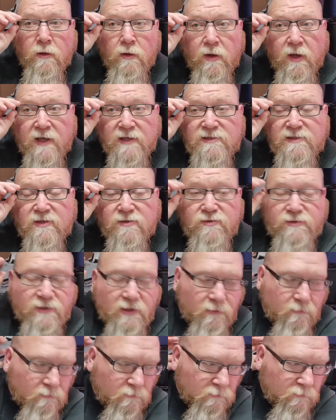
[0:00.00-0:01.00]
I sold
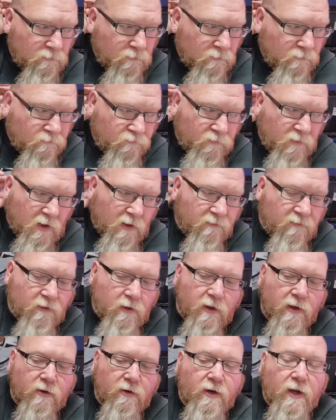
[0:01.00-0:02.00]
something over
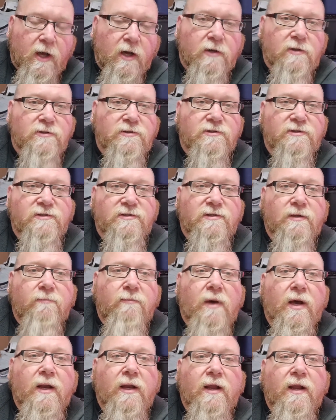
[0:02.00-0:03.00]
$100 to
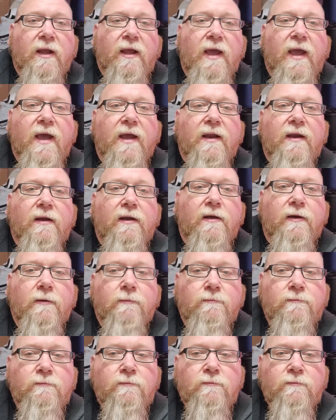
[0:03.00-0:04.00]
somebody in Canada.
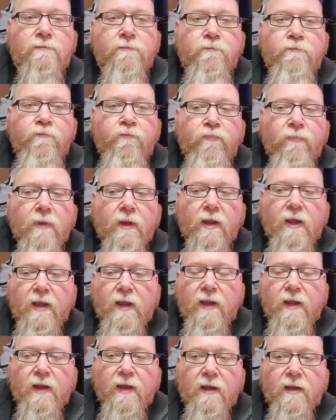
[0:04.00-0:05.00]

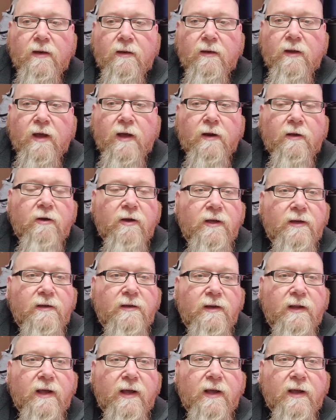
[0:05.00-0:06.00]
And not only
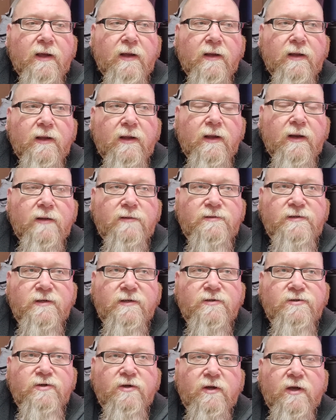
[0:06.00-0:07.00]
did I get a
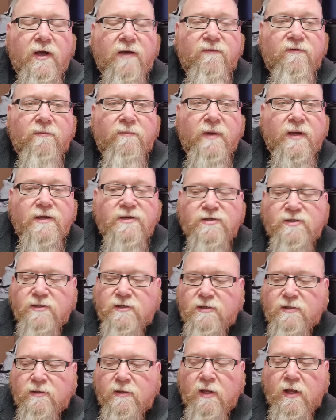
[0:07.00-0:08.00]
signature
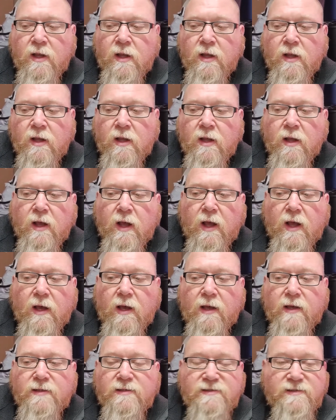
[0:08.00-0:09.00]
confirmation,
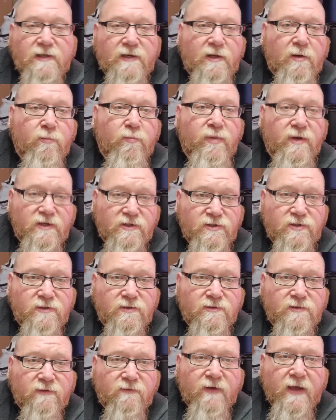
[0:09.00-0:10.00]
I sent him
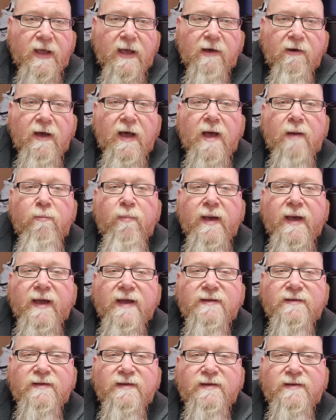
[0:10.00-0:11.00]
pictures of how I
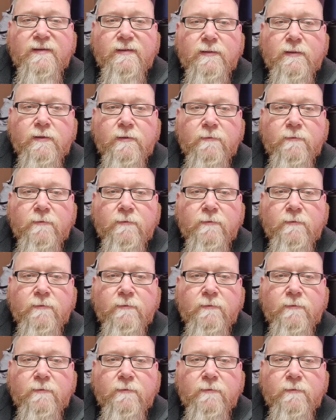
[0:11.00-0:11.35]
packed it.